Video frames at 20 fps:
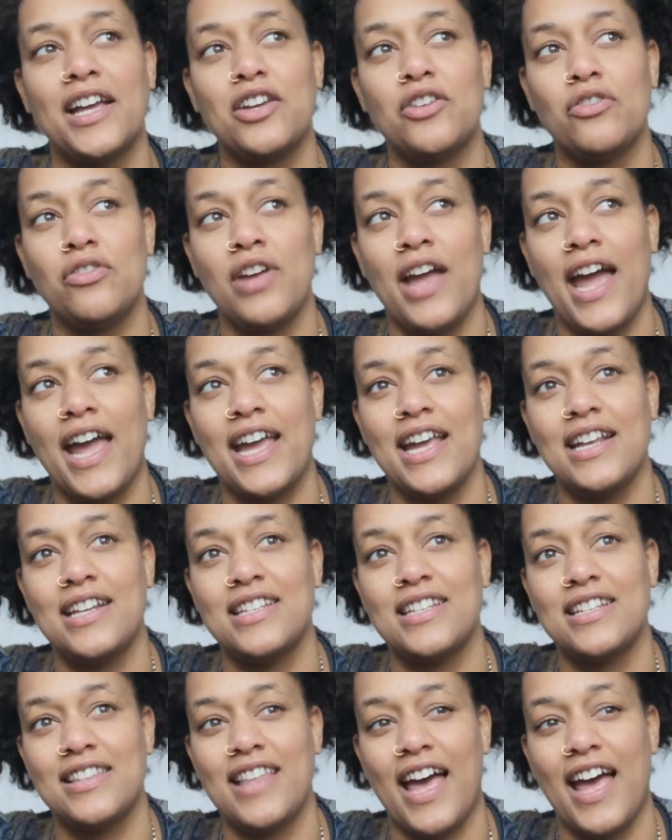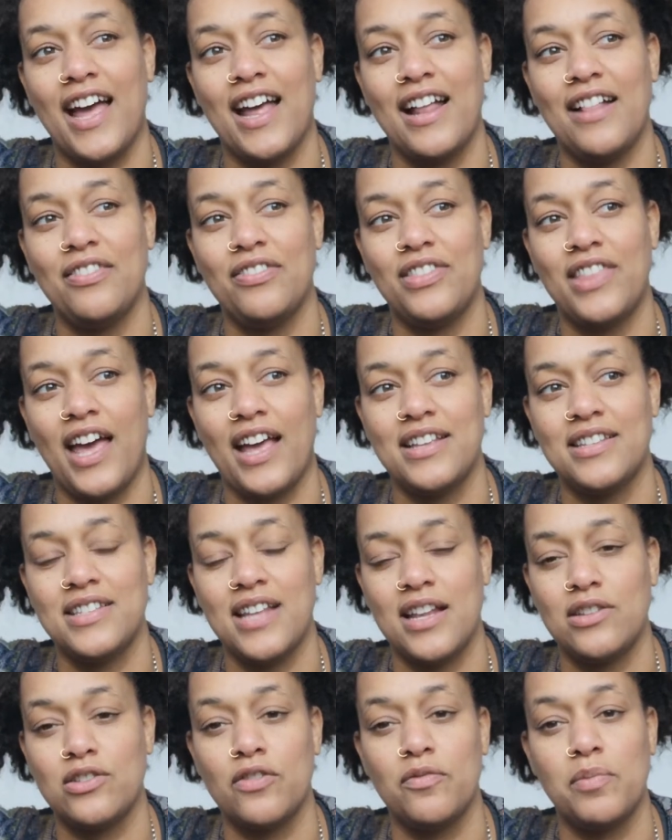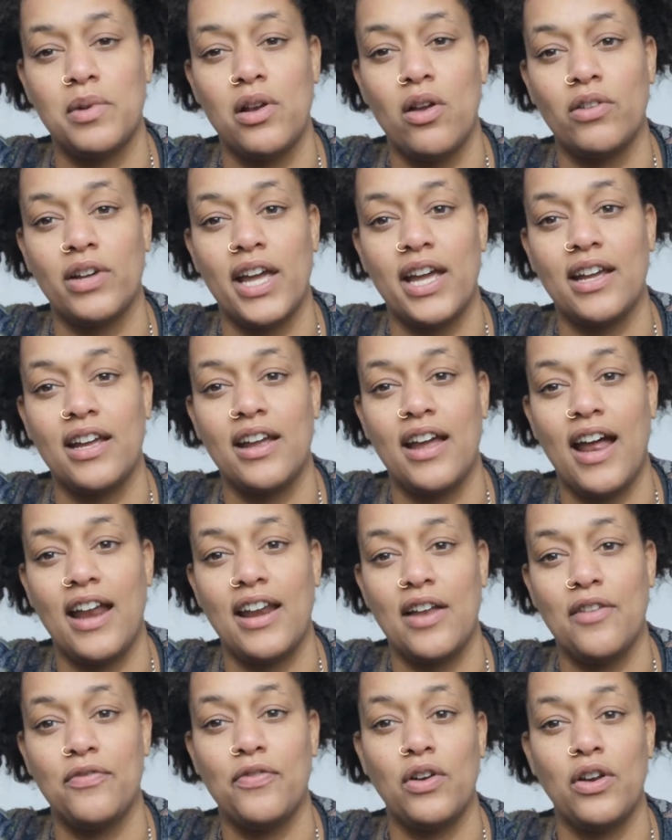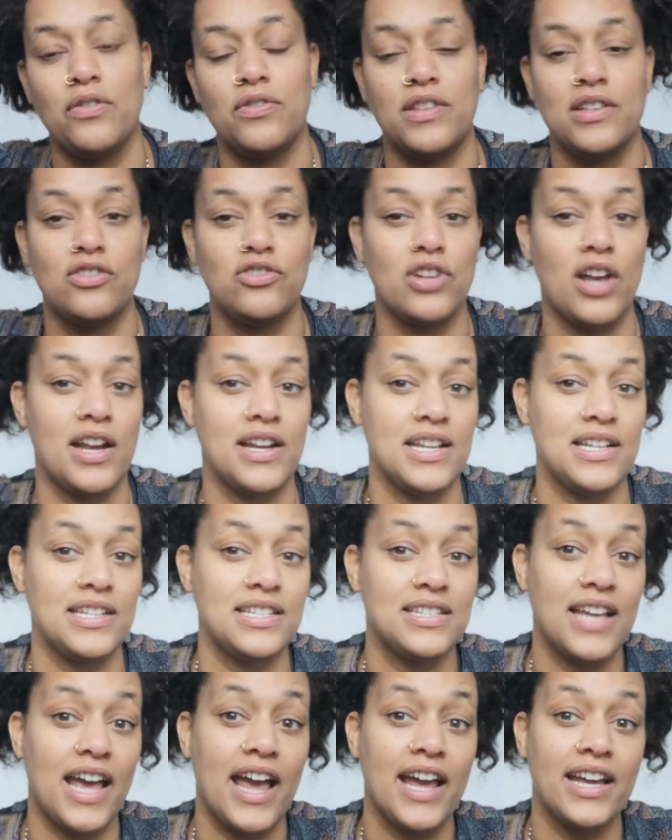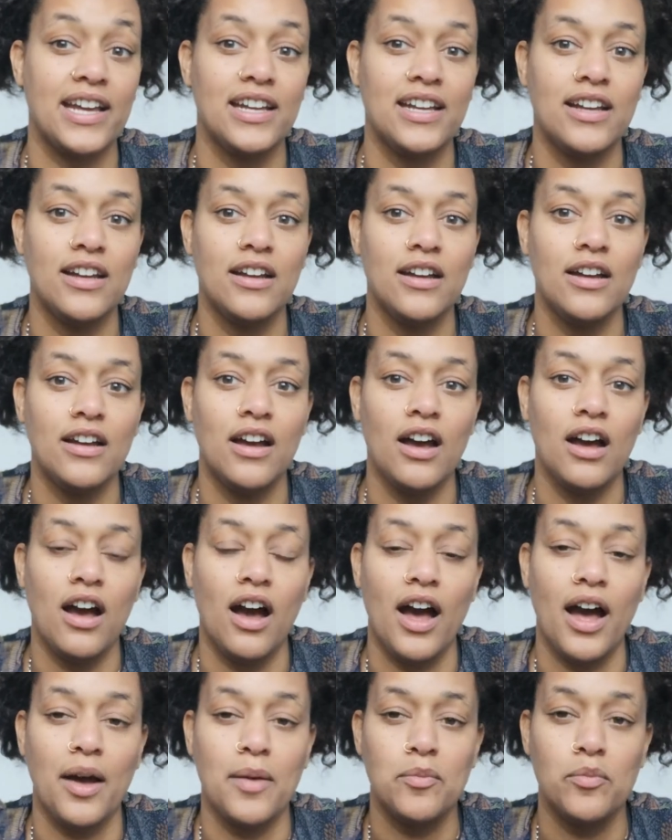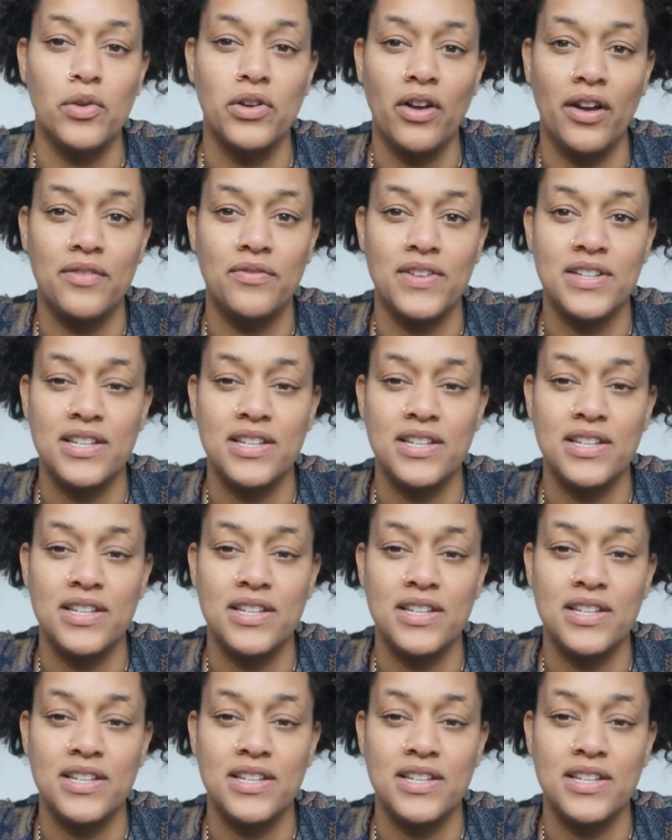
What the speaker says: create that sense of belonging. And I followed this journey today. When